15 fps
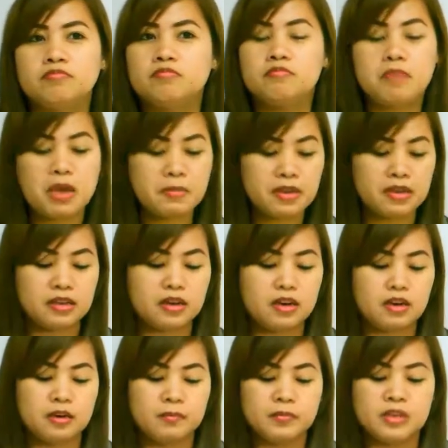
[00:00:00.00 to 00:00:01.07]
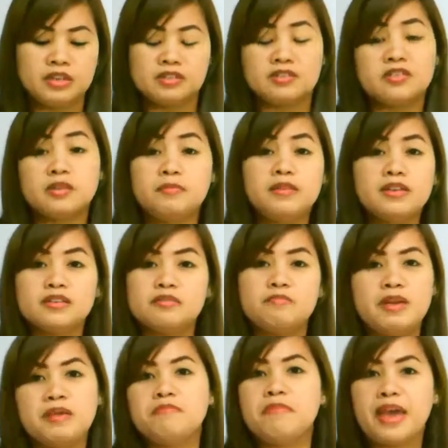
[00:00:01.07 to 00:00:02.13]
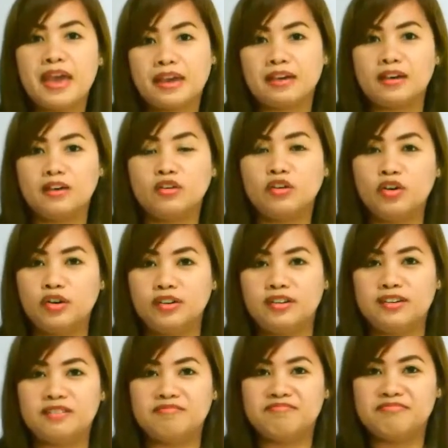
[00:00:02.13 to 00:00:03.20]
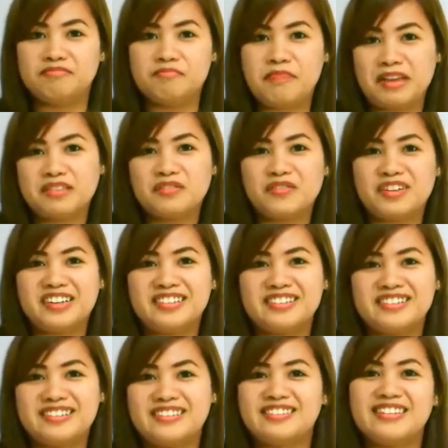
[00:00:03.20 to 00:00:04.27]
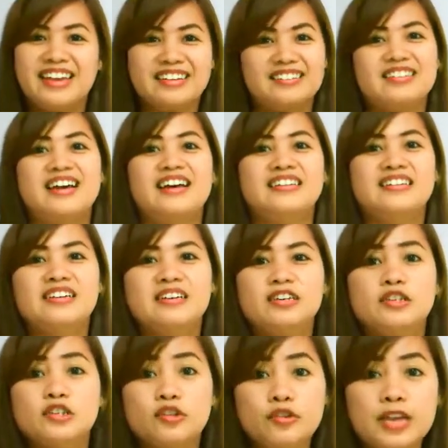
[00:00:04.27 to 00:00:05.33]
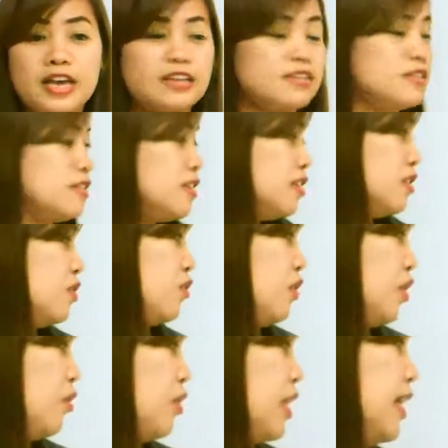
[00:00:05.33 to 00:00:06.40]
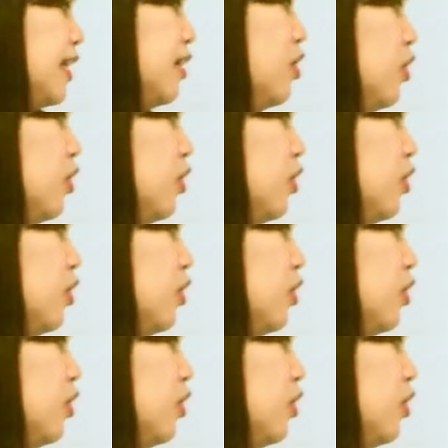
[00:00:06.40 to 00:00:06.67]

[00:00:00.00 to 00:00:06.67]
Maybe siblings may make a good best friends, like that. So yes, it is really